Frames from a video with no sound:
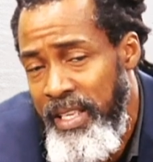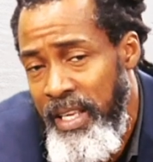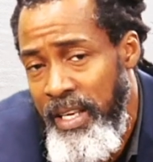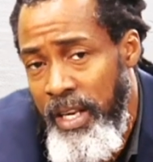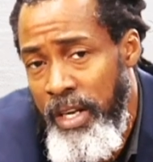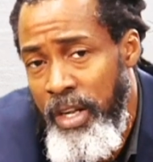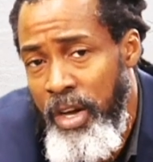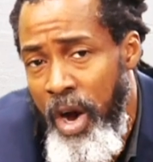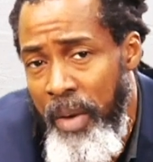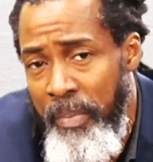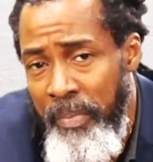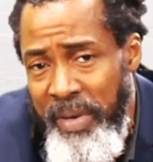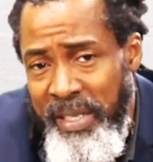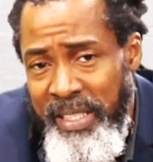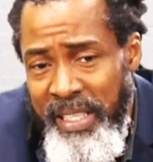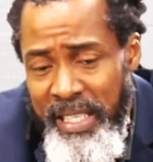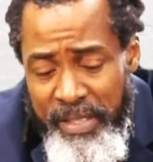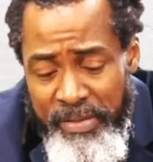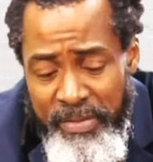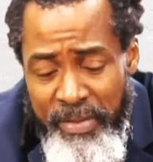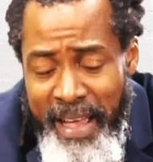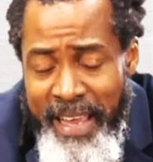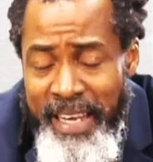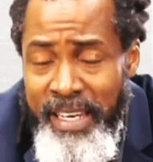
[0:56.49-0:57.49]
It
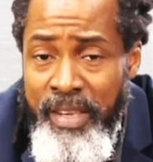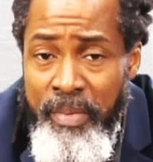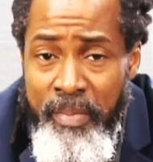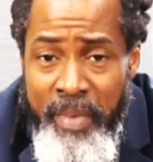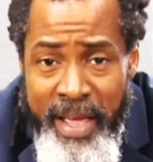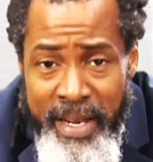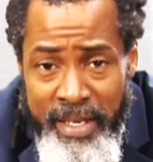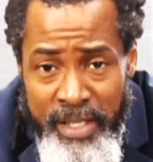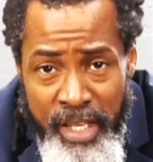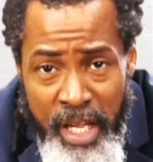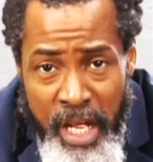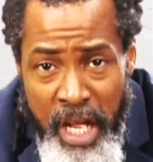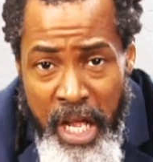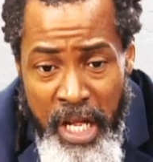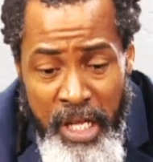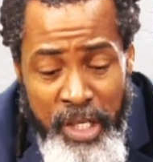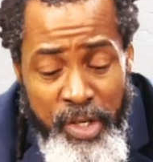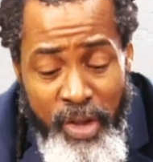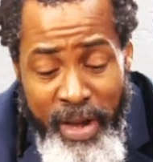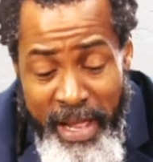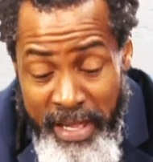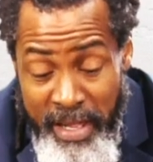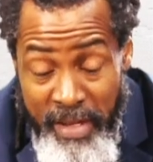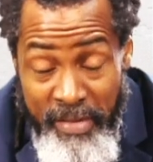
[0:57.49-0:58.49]
encompasses vitamins,
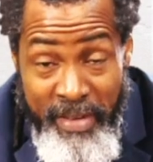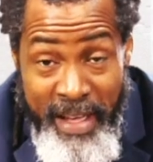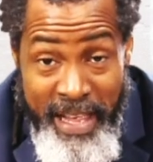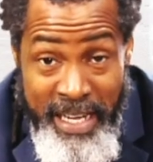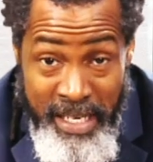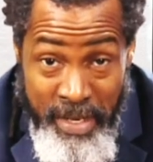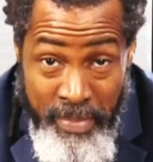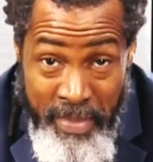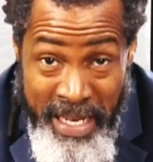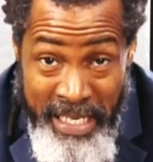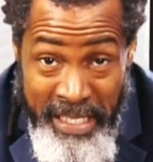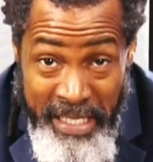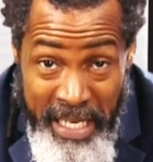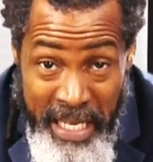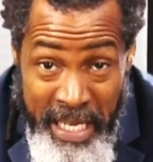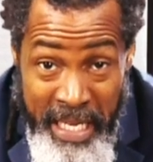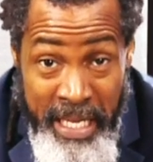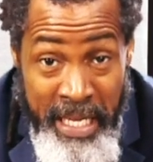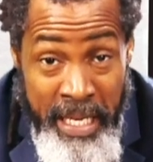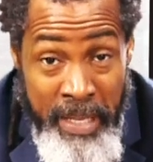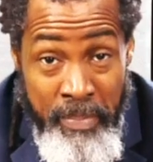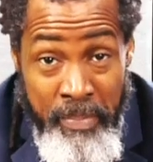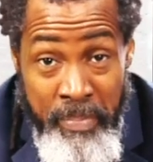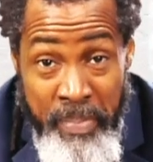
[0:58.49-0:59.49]
so like your vitamins
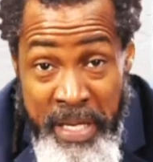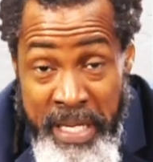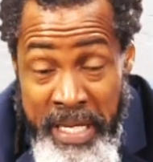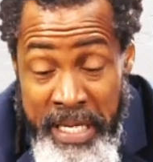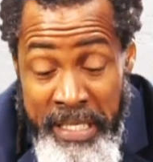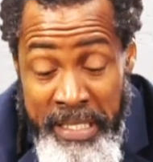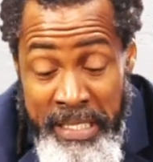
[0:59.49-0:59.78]
A, B,